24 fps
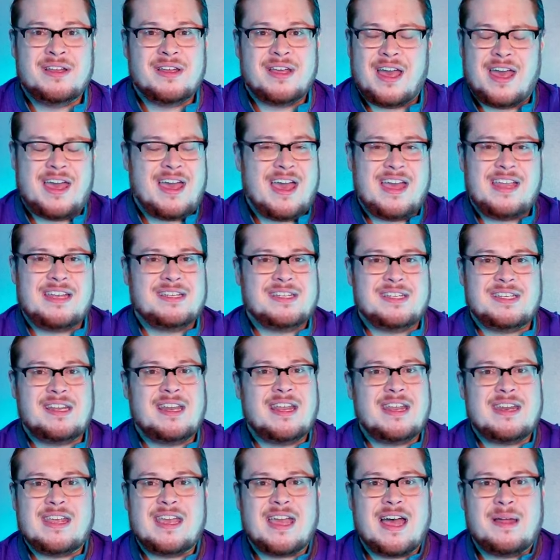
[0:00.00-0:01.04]
I hadn't seen
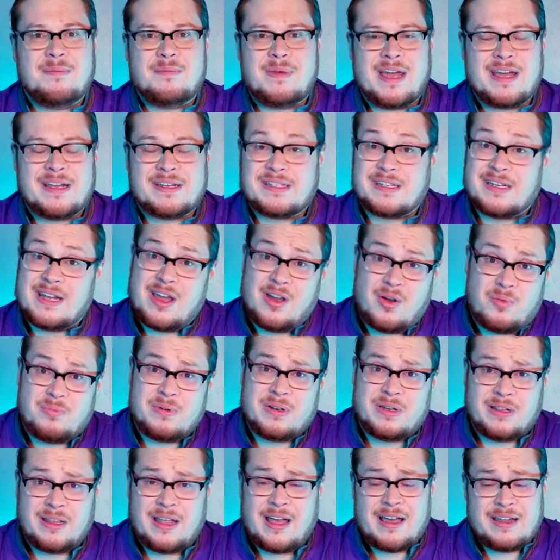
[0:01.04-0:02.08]
any God packs, and I
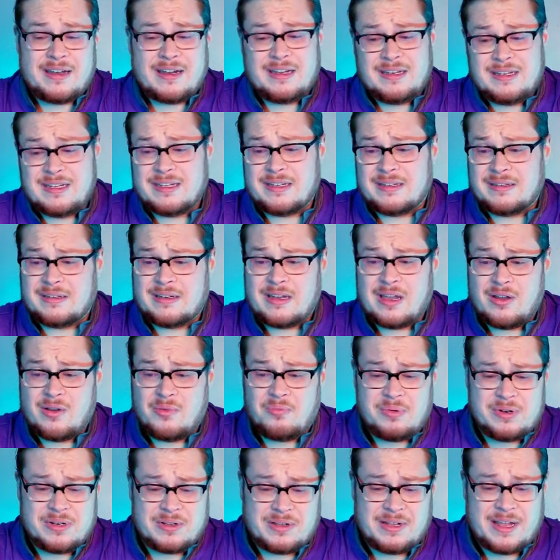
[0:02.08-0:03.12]
opened a lot. I did. I
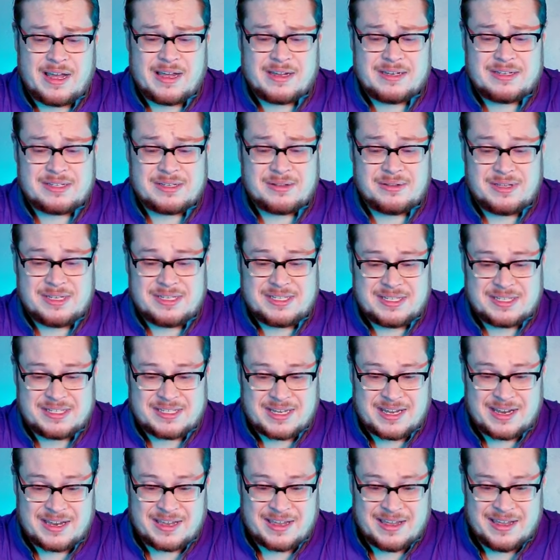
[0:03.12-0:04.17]
opened a lot. So this is
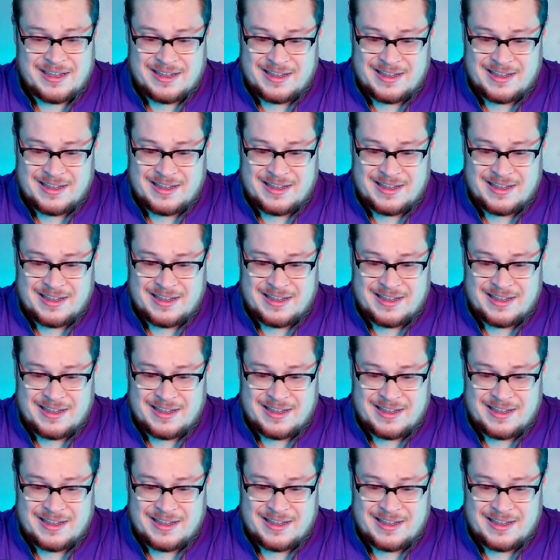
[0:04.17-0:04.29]
like,